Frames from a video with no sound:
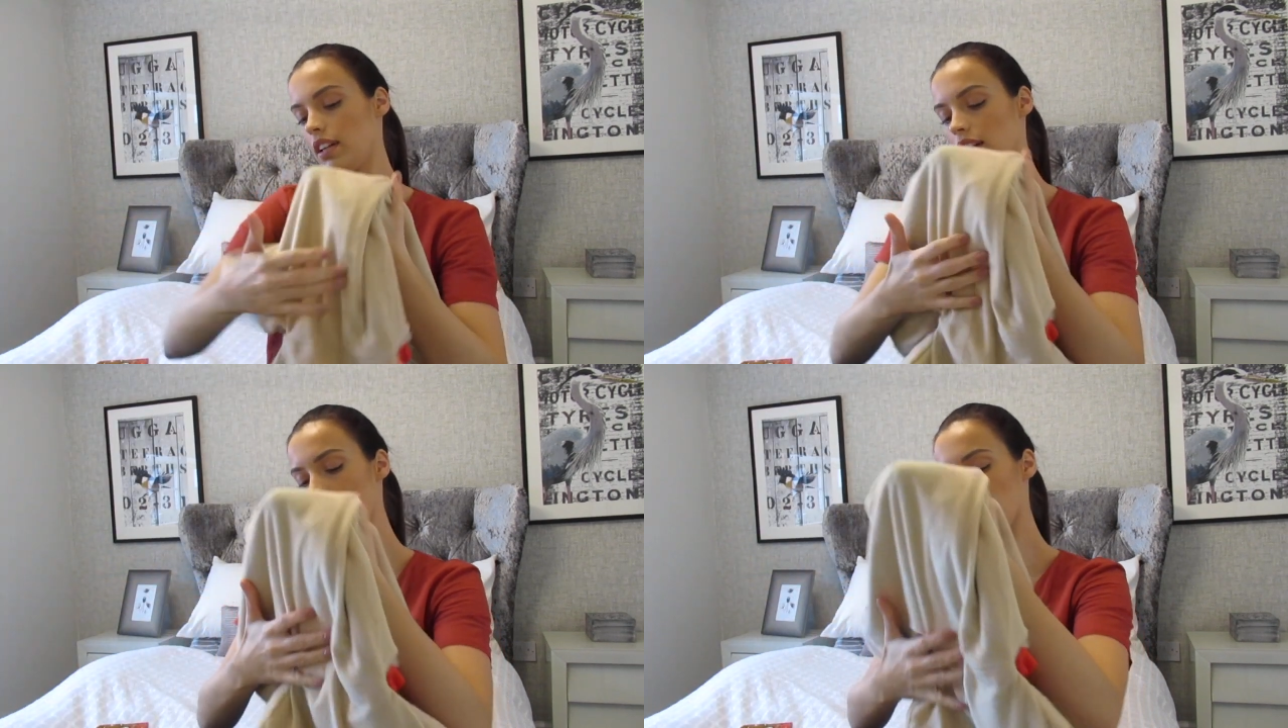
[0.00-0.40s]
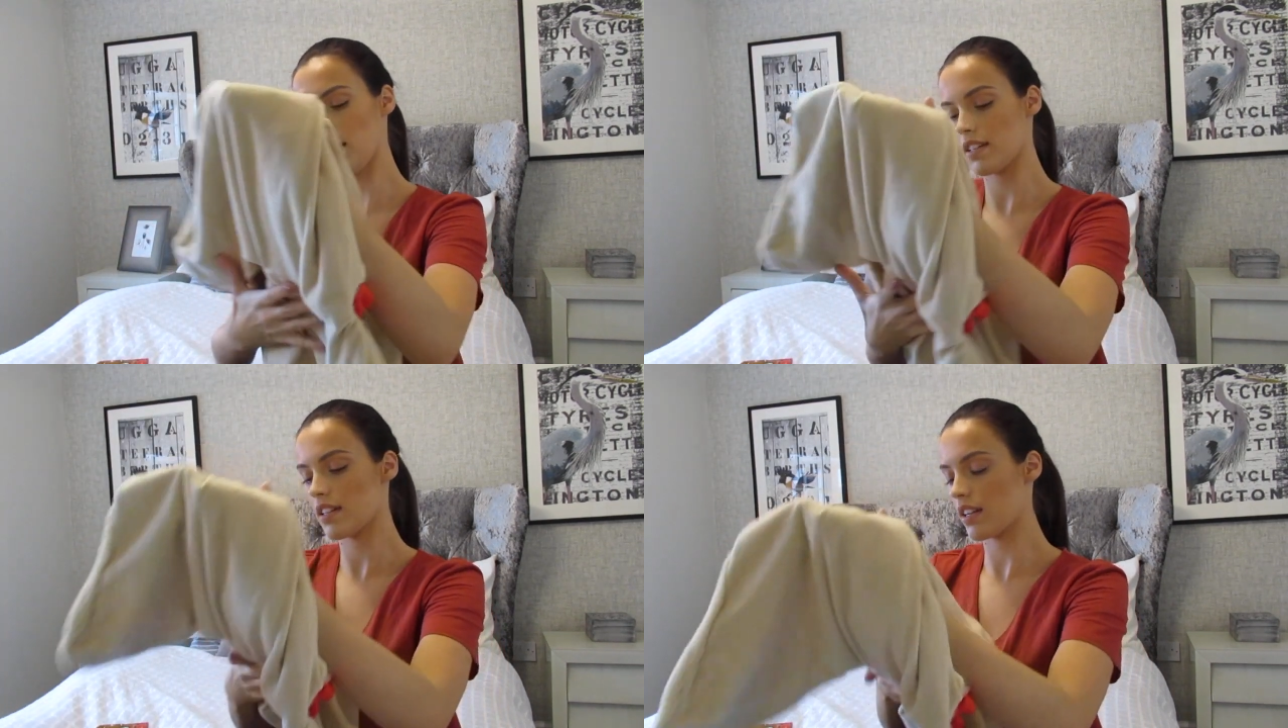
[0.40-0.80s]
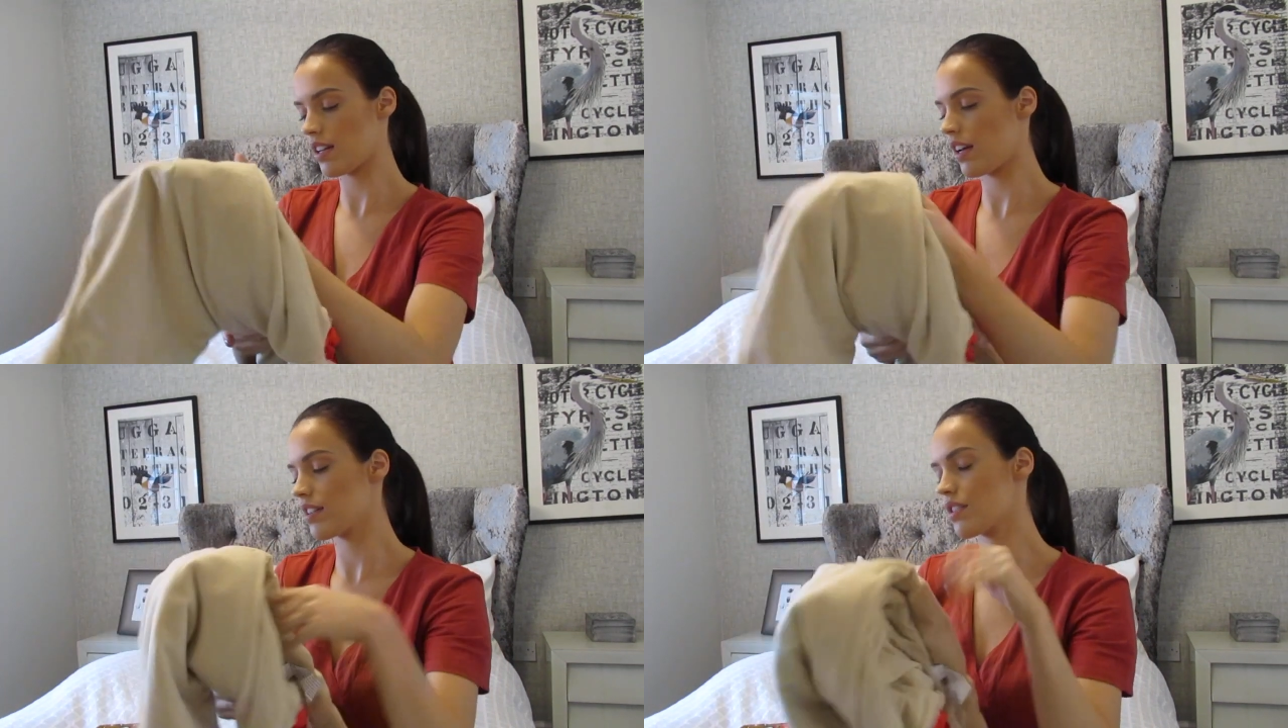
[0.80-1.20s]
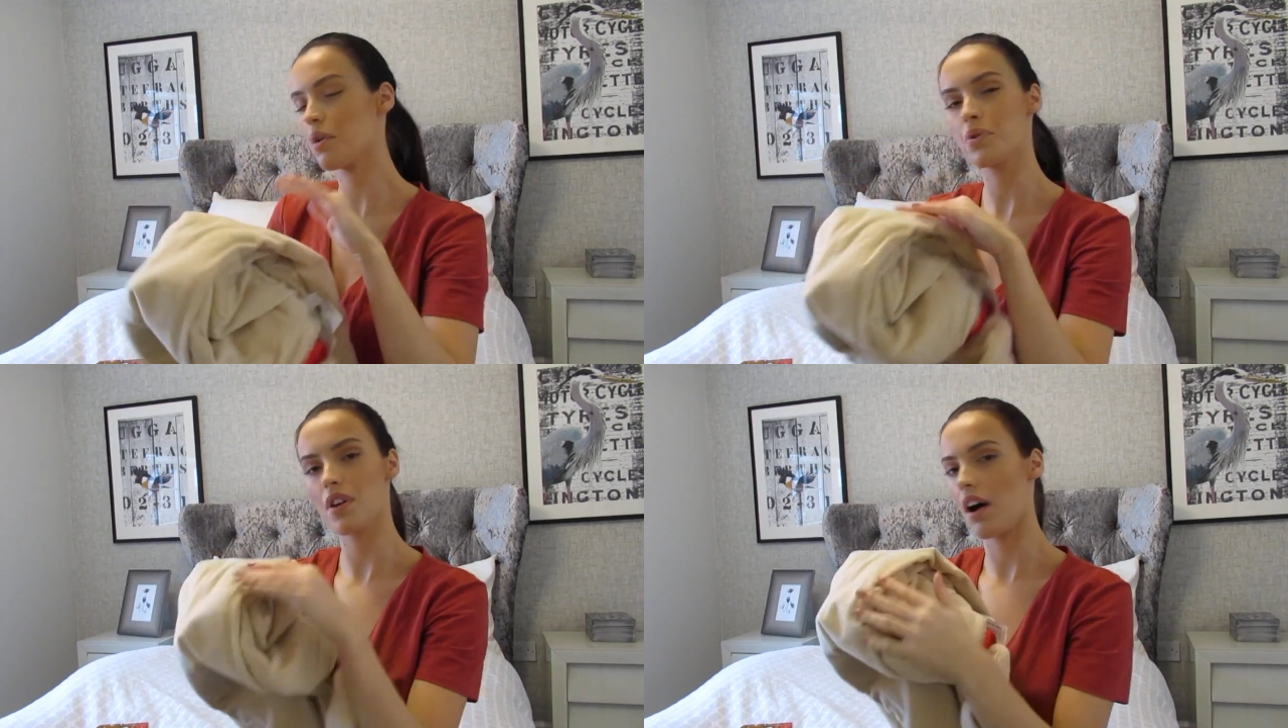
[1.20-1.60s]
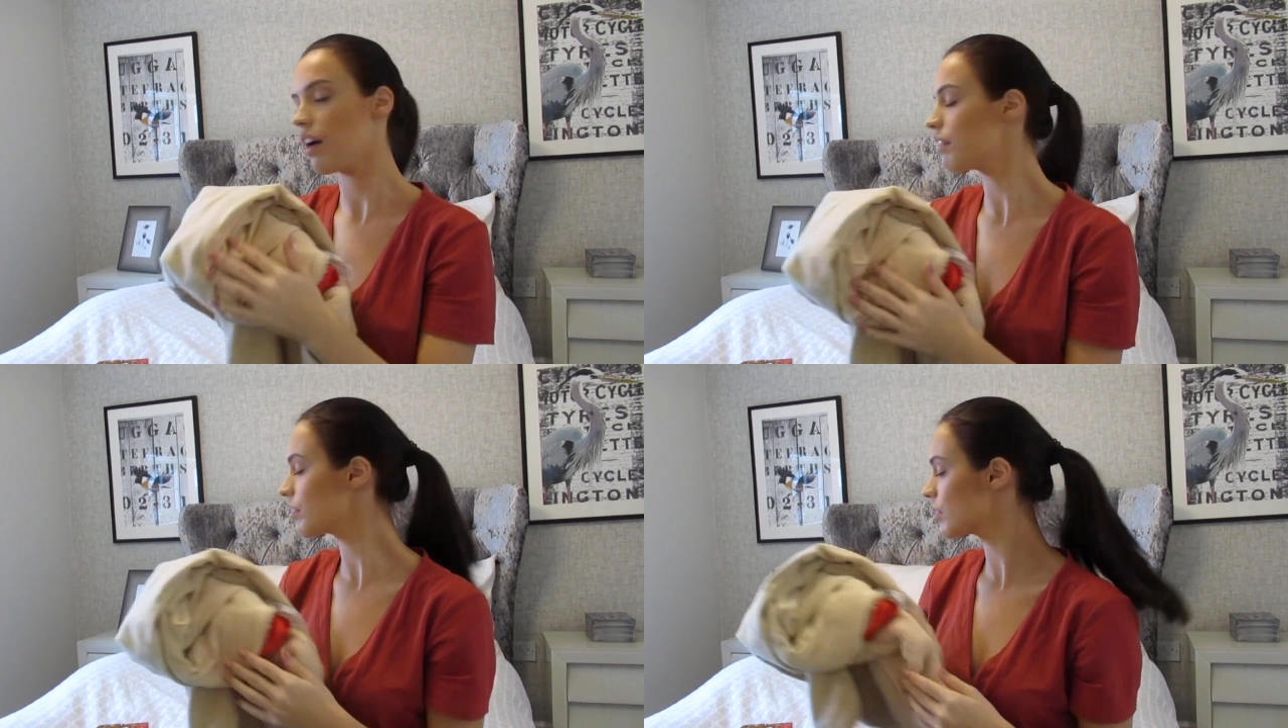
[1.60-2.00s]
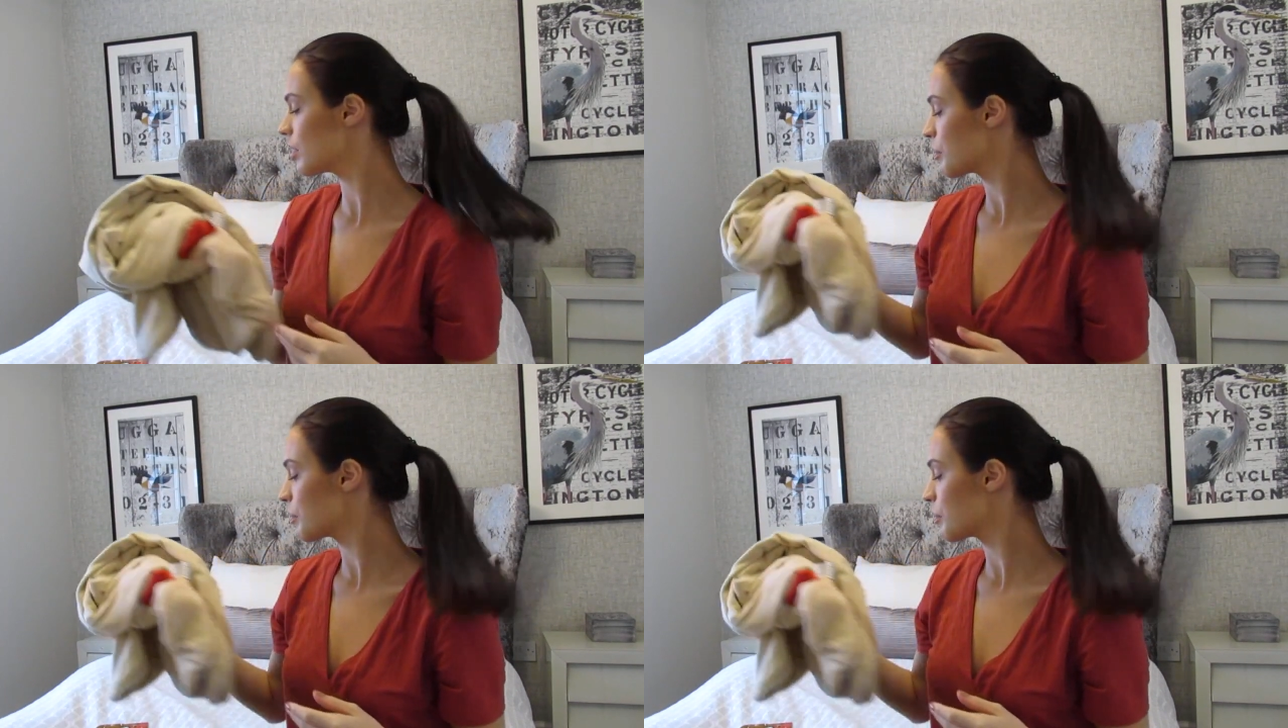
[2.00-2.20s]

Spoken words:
and I think that's dead nice, so soft.